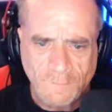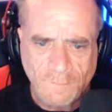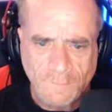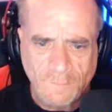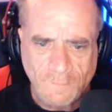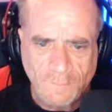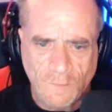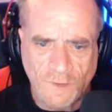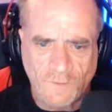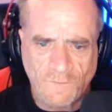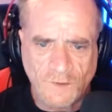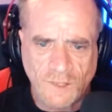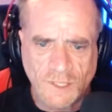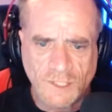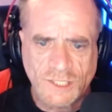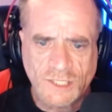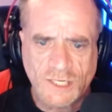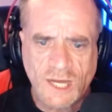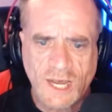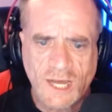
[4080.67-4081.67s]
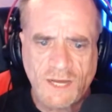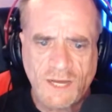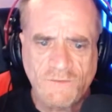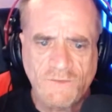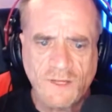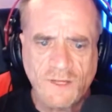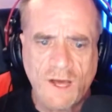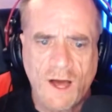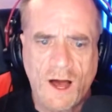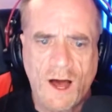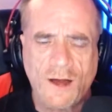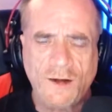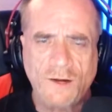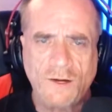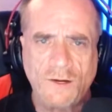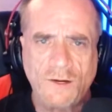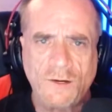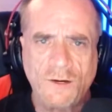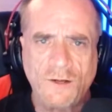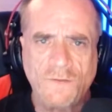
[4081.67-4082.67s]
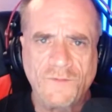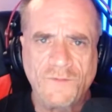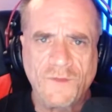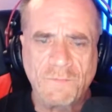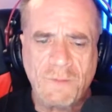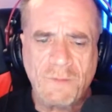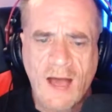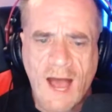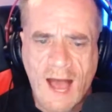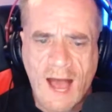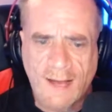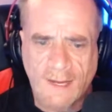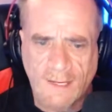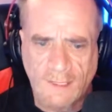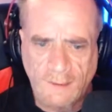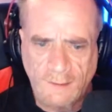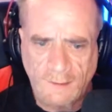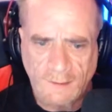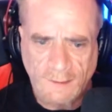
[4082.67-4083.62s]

But for the sake of the honor of the pack,